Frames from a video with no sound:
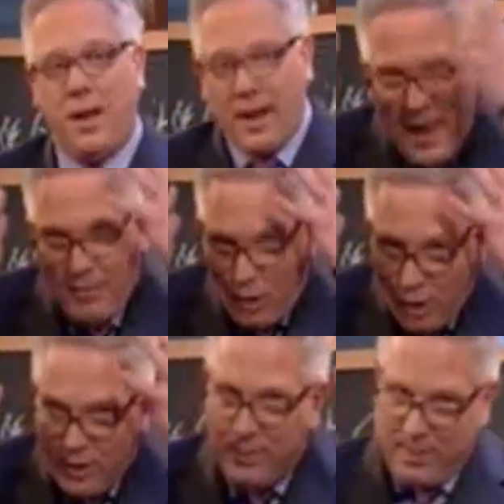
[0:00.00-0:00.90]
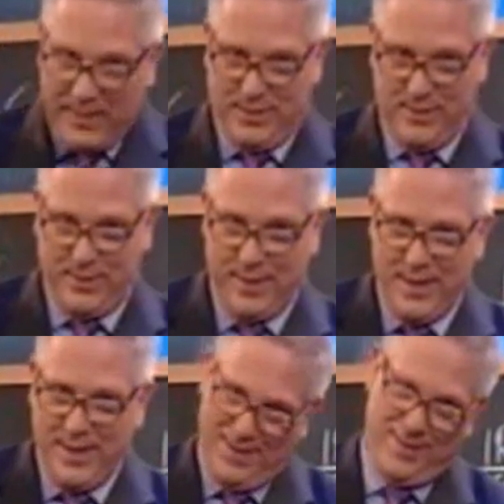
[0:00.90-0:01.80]
I'll have all of the pieces
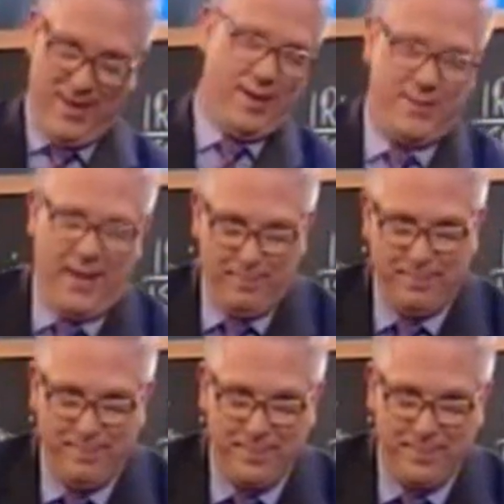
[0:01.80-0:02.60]
in the duct tape.